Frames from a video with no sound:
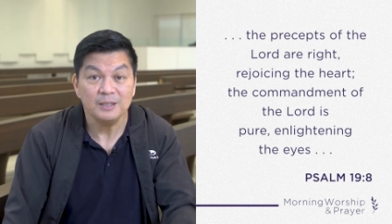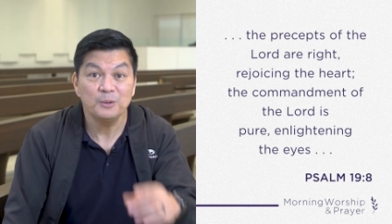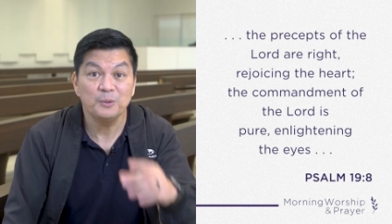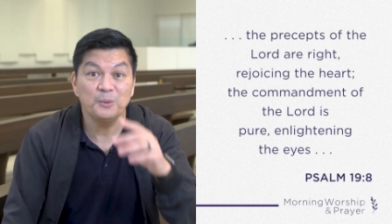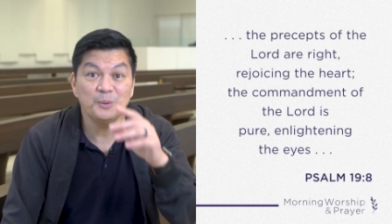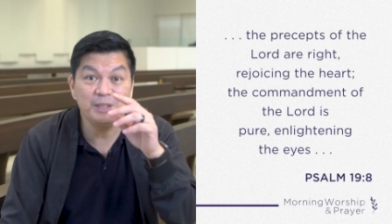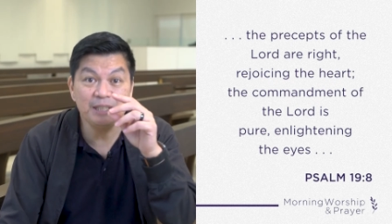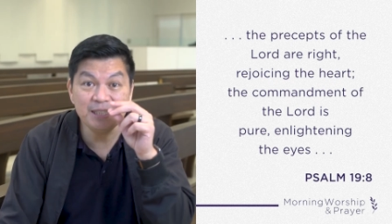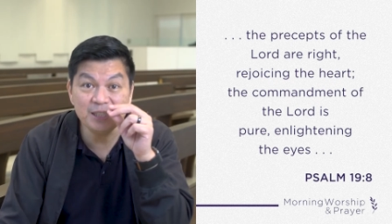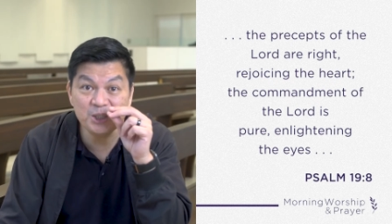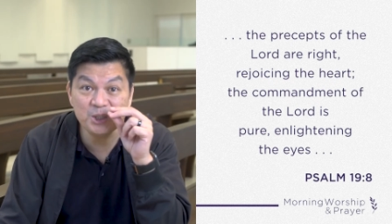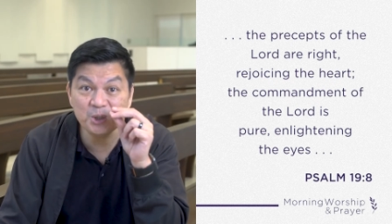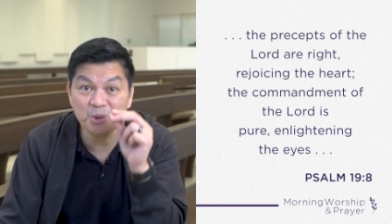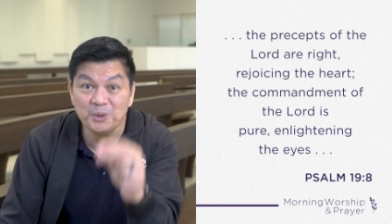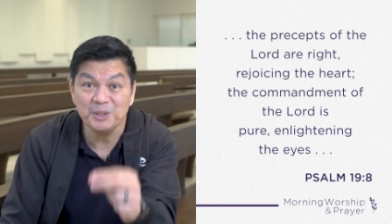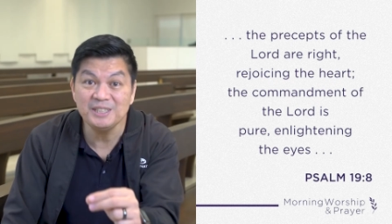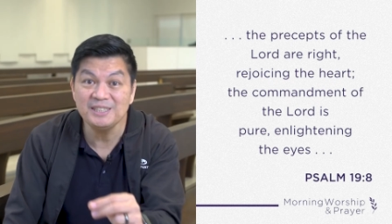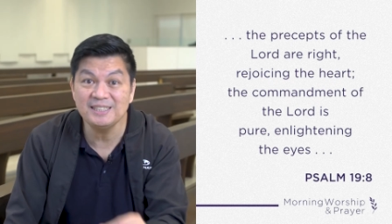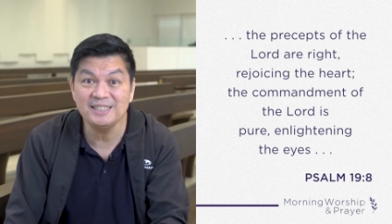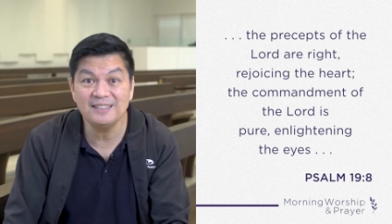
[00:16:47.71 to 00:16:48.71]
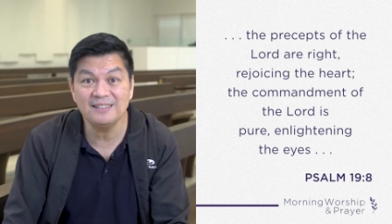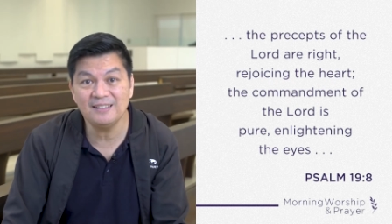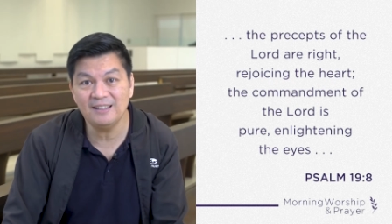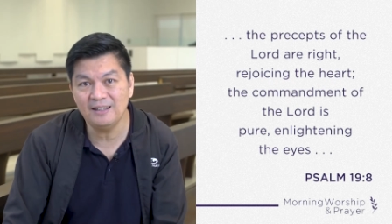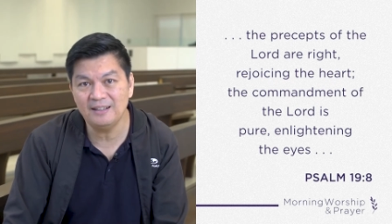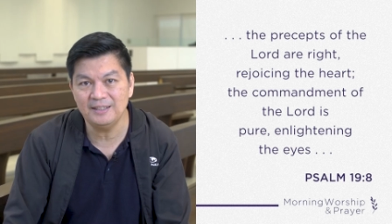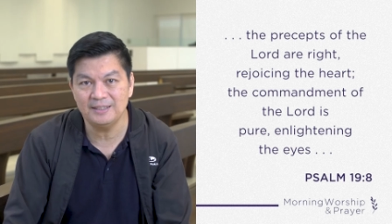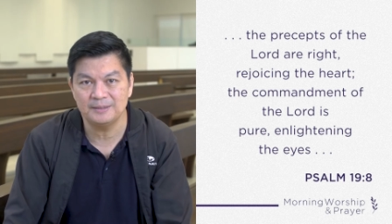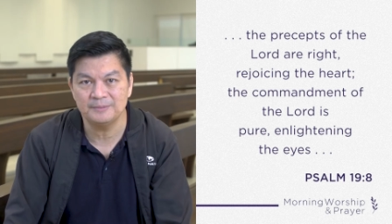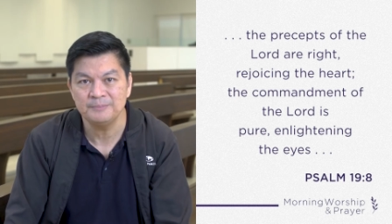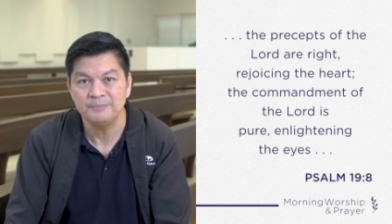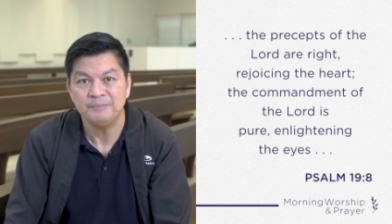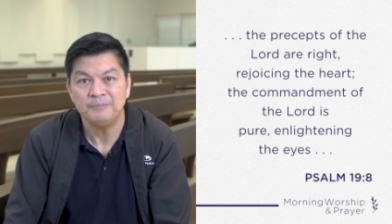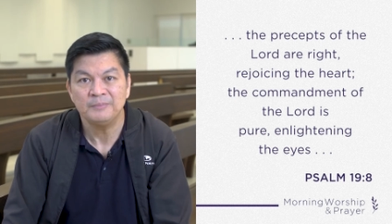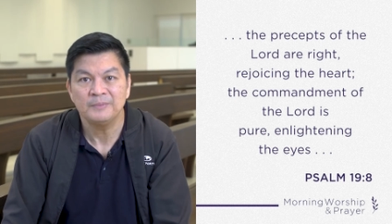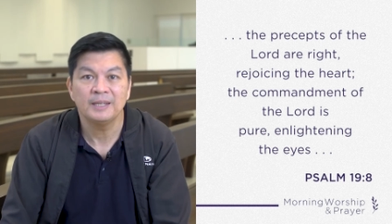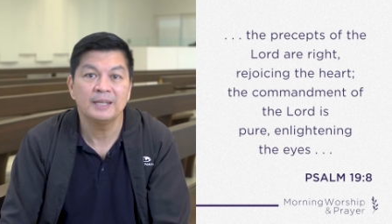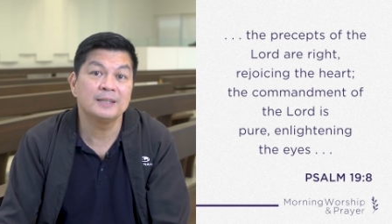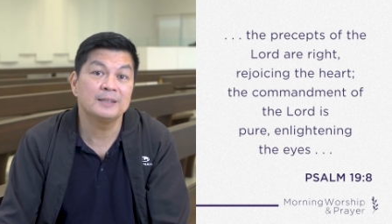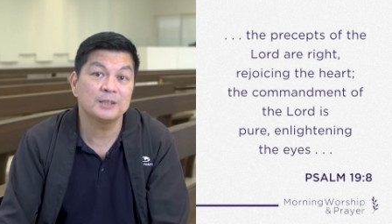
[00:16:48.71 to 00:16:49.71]
Rejoicing the heart.
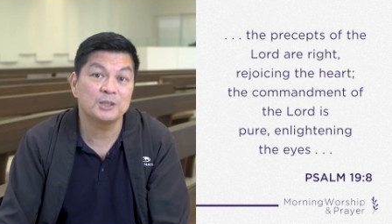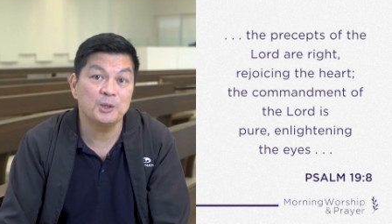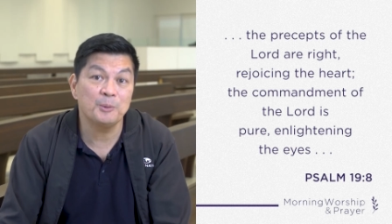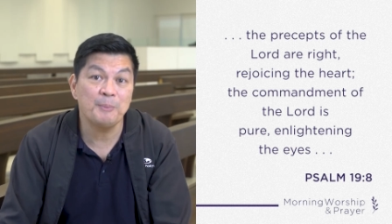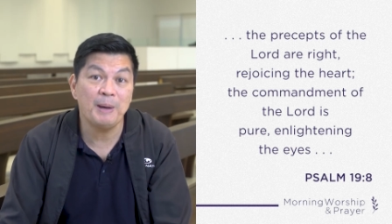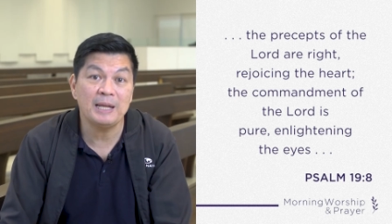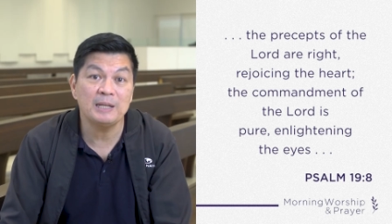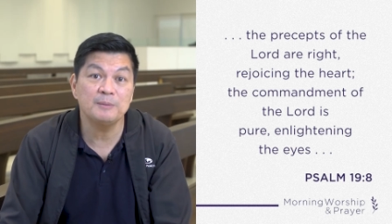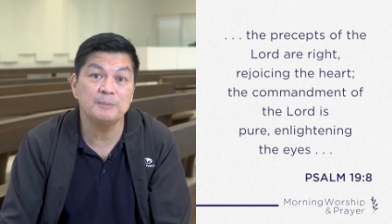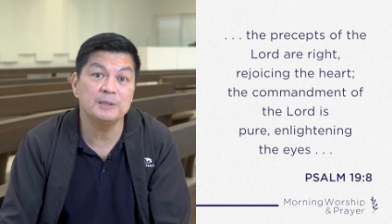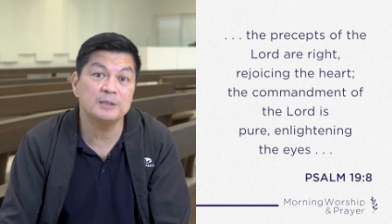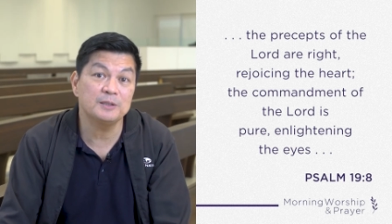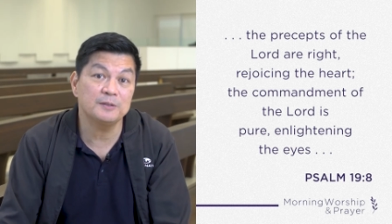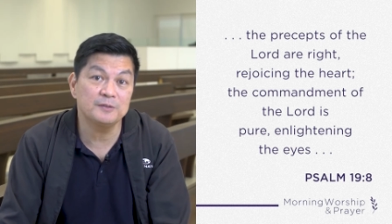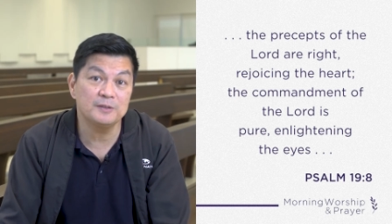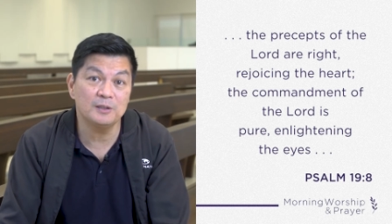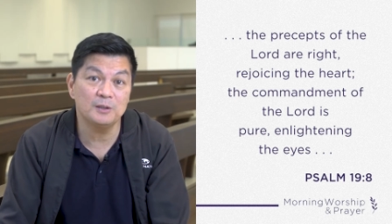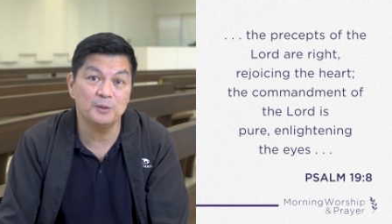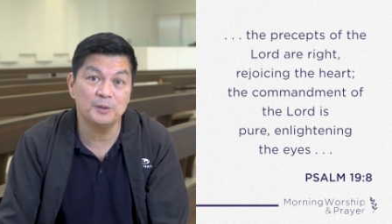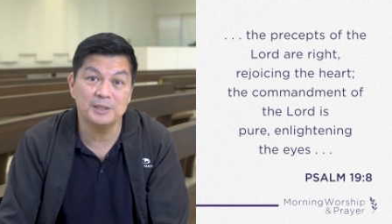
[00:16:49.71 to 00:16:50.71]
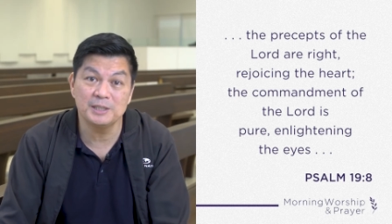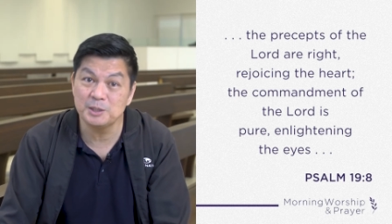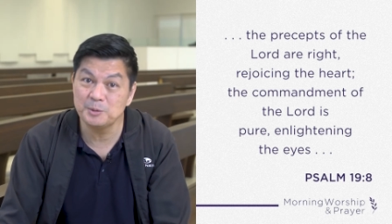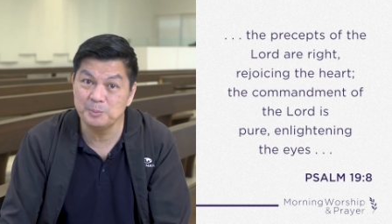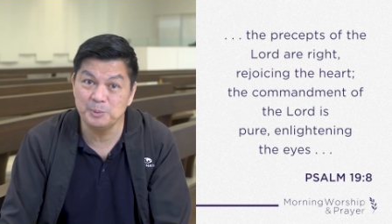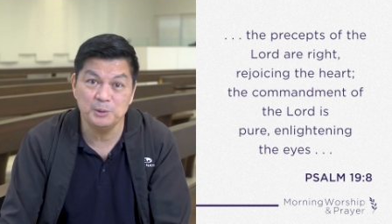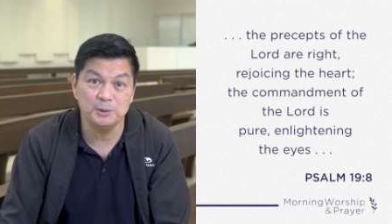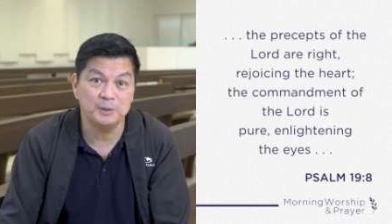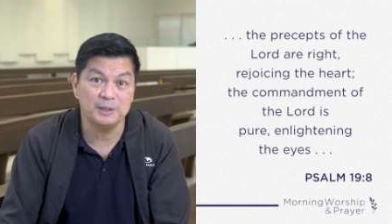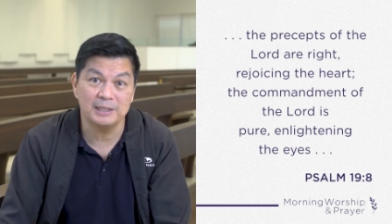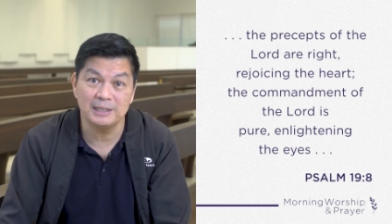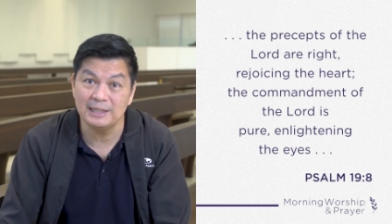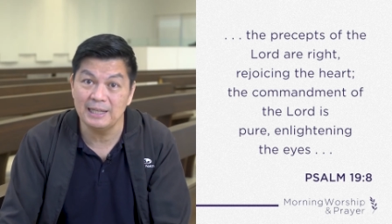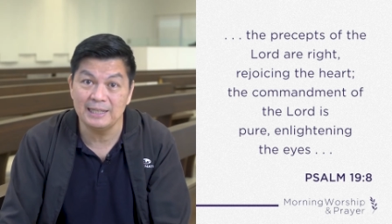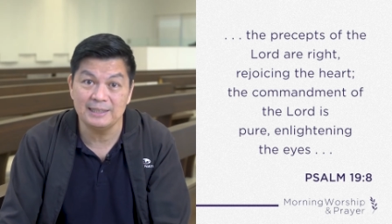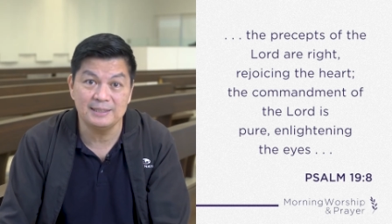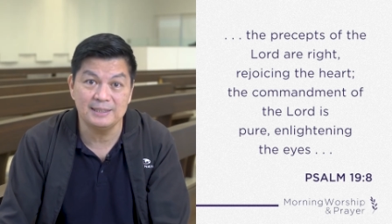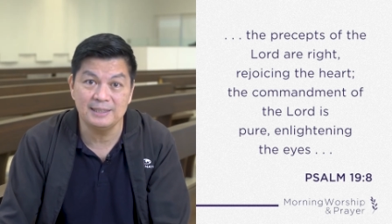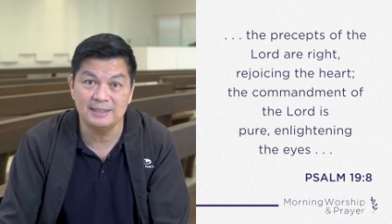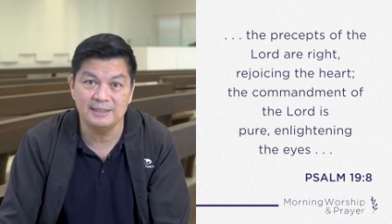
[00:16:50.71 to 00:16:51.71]
And the commandment of the Lord is pure,
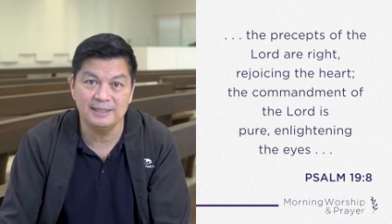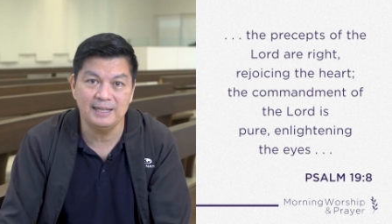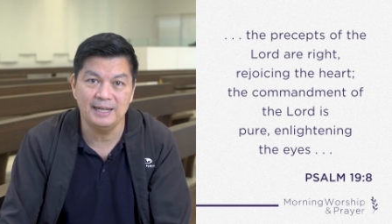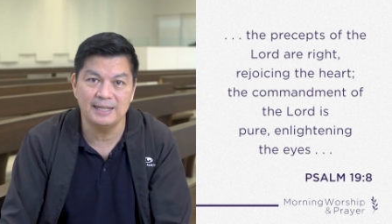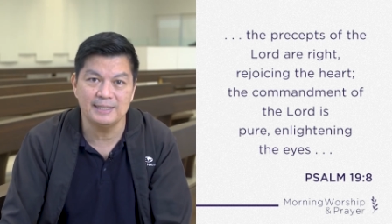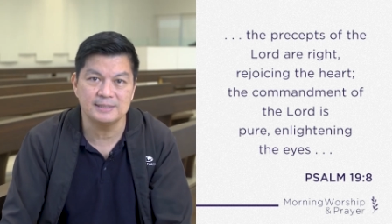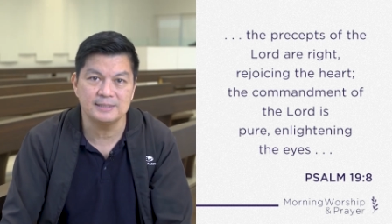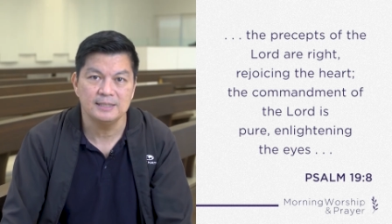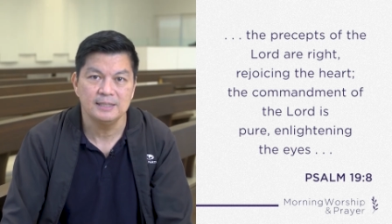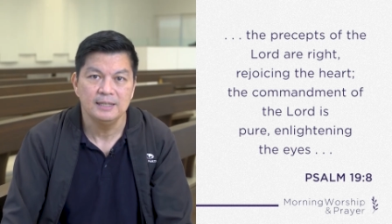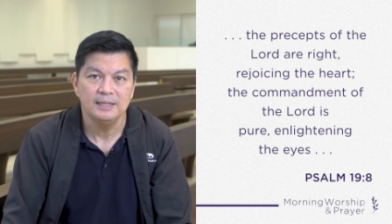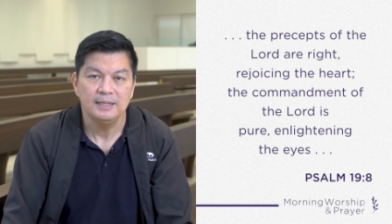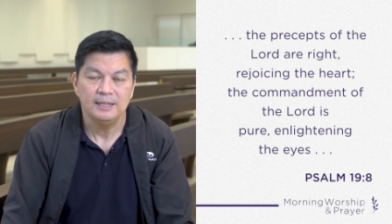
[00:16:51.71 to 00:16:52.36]
enlightening the eyes.